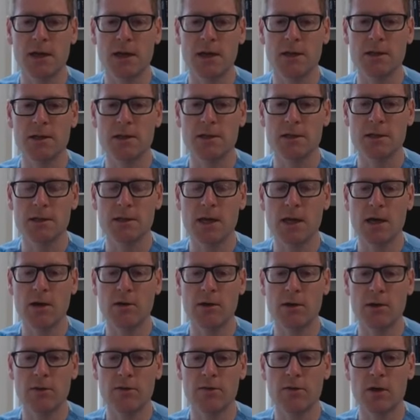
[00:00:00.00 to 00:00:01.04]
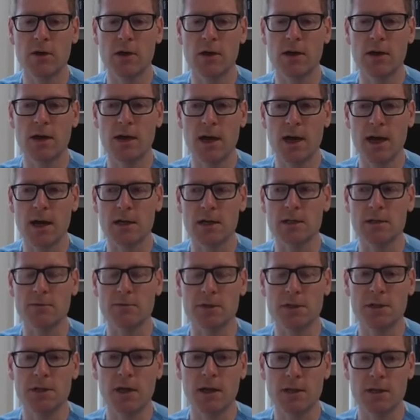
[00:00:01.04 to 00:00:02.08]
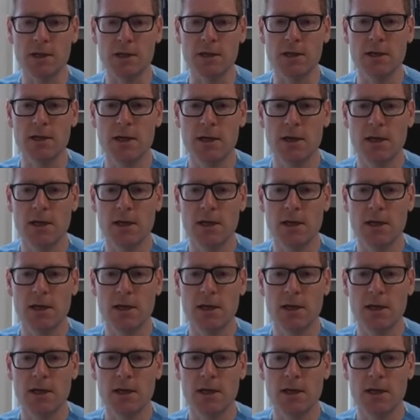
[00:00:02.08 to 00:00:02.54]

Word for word: And this is an area of uh, active study